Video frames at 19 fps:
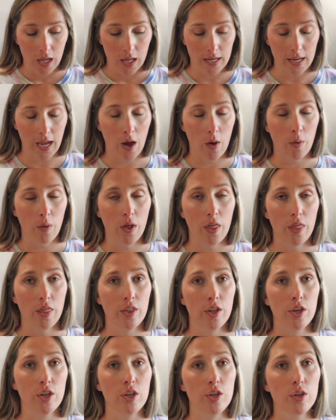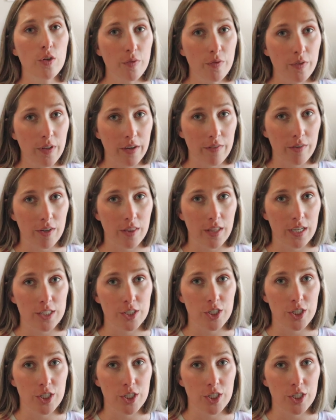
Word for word: Now, the new flavor that